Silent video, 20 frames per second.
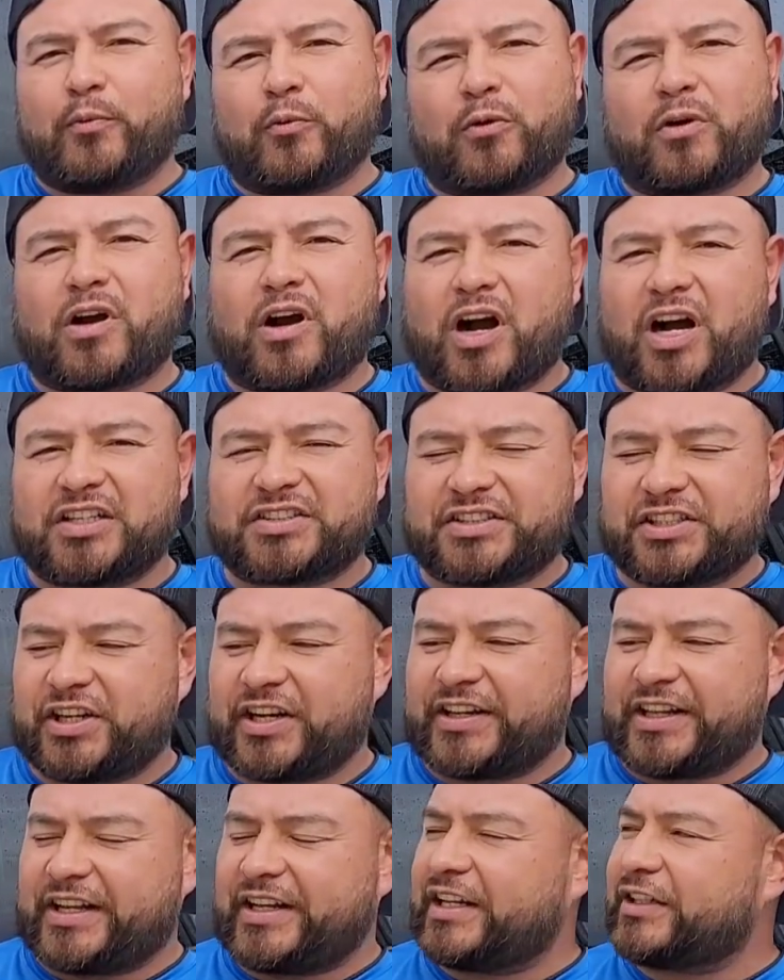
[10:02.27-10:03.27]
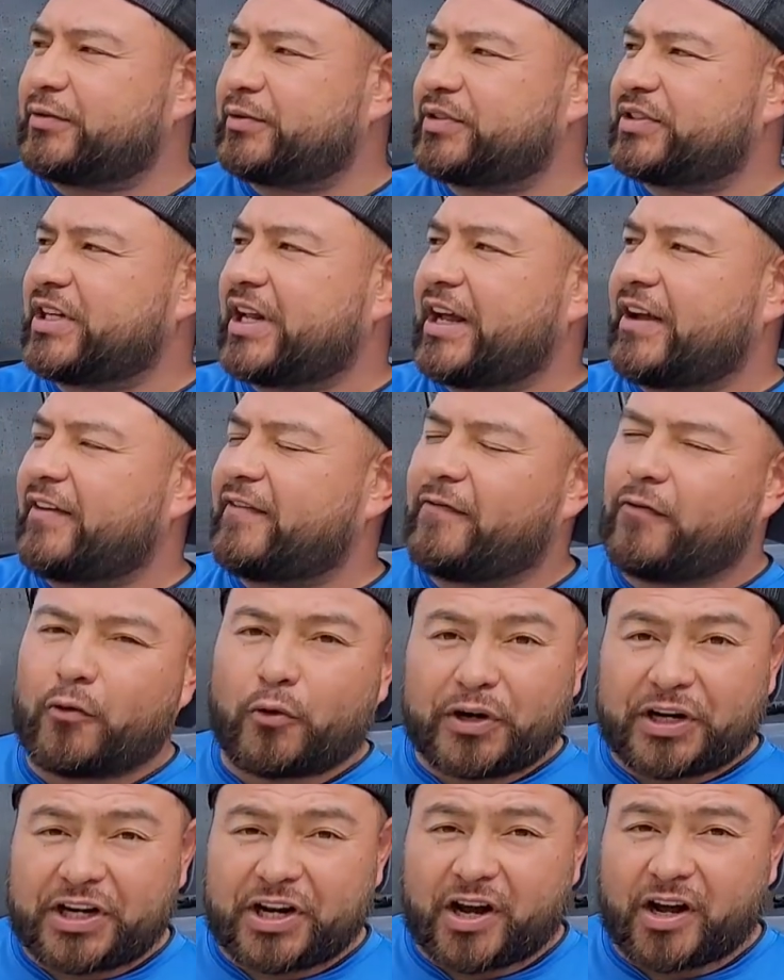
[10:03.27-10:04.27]
more costly. I think this one's like
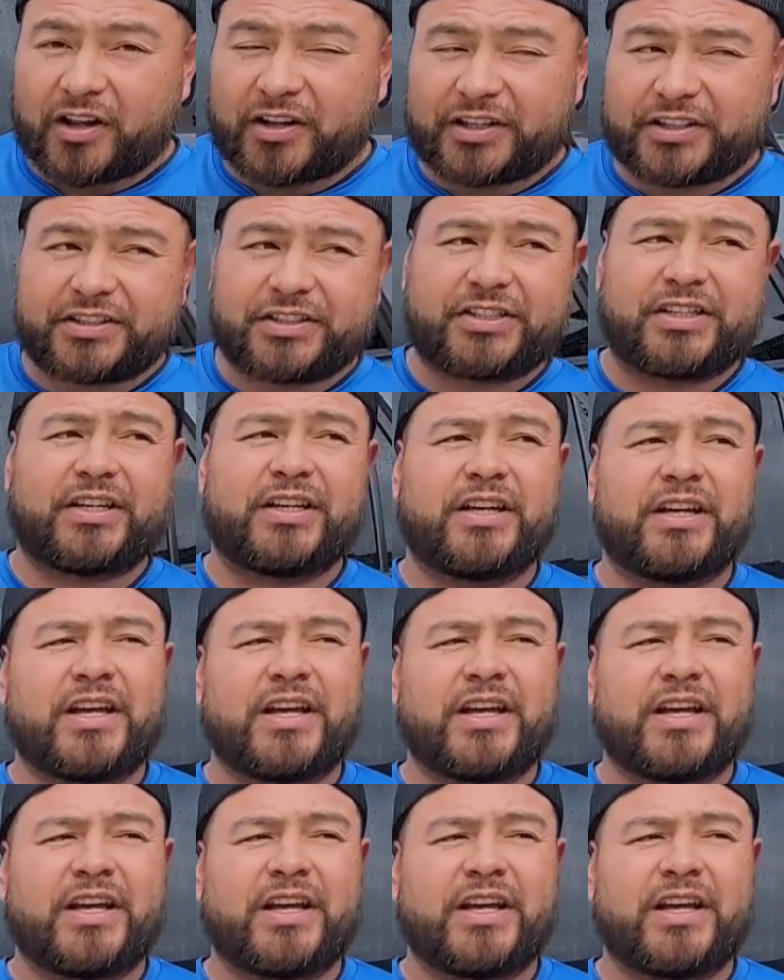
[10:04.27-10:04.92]
$40